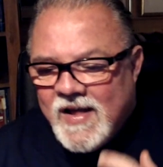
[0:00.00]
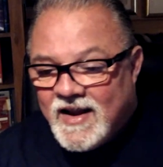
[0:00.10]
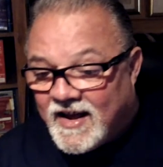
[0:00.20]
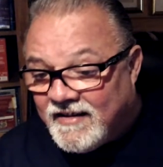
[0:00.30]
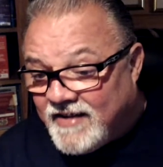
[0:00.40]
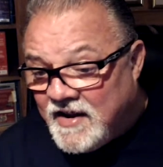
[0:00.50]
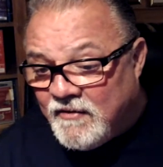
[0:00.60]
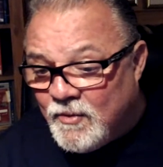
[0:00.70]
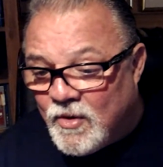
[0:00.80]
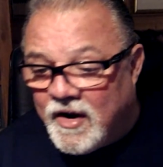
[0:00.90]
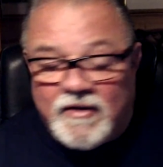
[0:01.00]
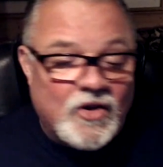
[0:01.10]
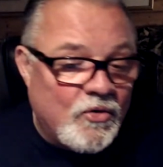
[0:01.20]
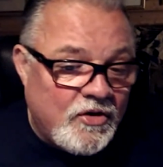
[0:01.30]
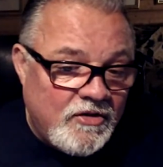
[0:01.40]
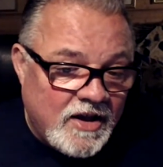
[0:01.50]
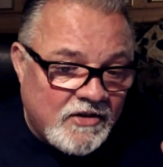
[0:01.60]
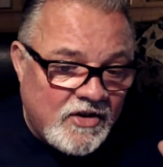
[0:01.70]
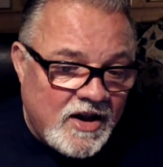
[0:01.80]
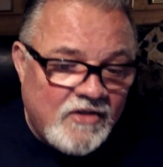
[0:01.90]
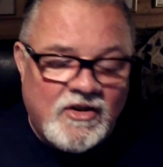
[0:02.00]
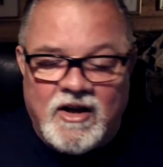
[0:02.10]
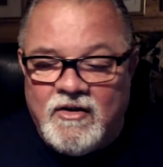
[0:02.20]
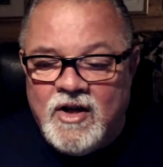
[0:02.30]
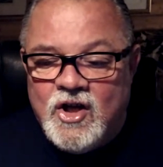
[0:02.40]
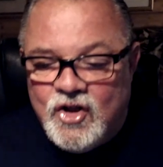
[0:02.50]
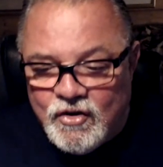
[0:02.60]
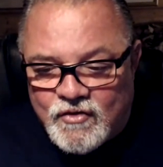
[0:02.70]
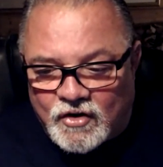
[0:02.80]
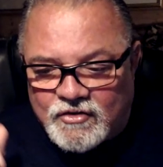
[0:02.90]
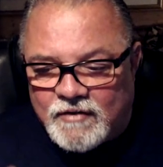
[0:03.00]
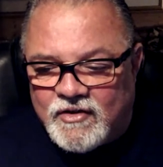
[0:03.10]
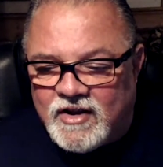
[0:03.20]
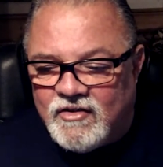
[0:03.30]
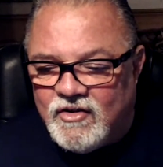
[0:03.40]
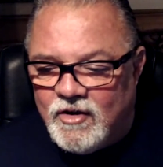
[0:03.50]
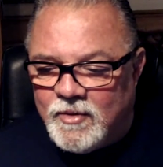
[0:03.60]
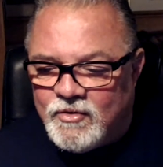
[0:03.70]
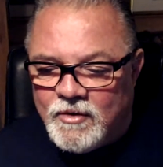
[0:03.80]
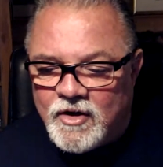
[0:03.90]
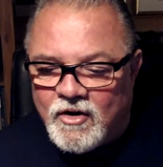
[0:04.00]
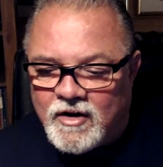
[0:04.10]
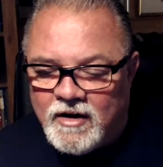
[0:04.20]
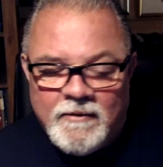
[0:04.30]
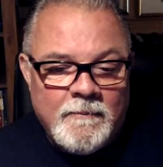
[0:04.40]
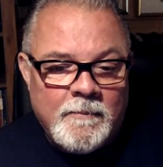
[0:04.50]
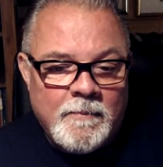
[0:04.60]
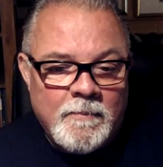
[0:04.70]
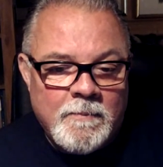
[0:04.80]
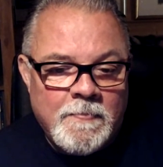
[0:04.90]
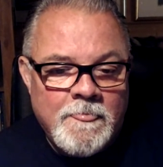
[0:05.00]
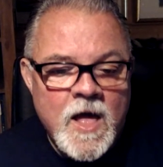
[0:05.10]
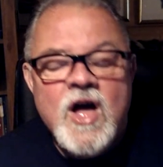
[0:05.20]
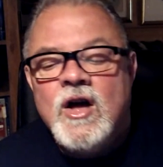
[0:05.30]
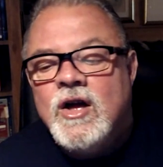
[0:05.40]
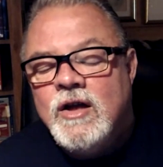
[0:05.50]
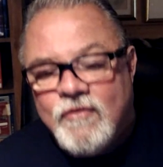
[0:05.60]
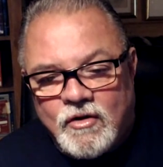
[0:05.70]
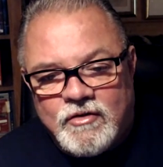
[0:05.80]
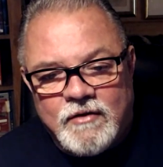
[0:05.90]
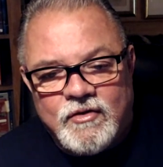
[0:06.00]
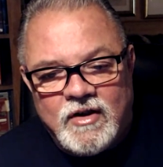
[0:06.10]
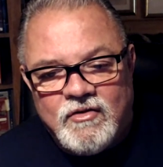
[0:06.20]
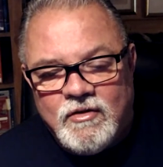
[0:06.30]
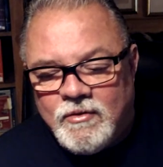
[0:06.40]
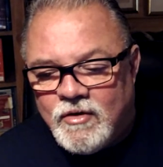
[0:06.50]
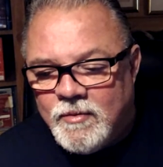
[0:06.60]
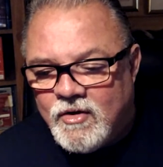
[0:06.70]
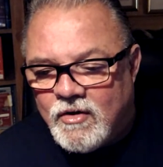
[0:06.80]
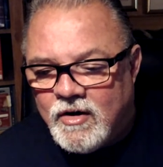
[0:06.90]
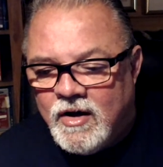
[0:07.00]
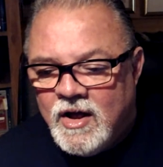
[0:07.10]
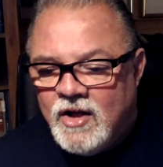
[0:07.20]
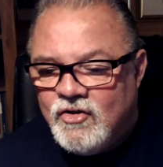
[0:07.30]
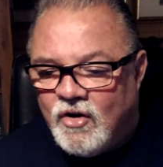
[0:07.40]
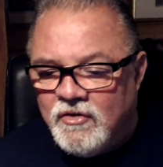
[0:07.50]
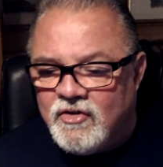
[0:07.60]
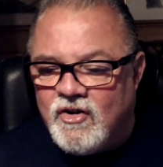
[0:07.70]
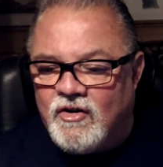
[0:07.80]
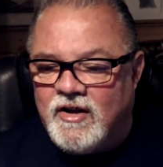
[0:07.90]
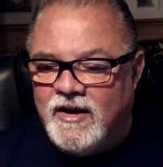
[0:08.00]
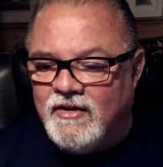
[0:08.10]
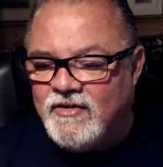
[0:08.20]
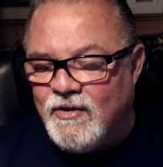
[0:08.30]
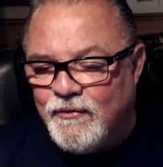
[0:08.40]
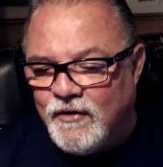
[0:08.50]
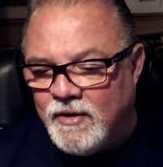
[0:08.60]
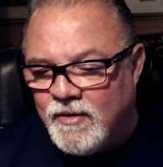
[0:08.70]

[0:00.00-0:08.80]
Like I said, everyone, I told you years and years ago, you've got to have a sense of humor to own a cocker. You've got to have a sense of humor to own a cocker. John's cocker is so funny.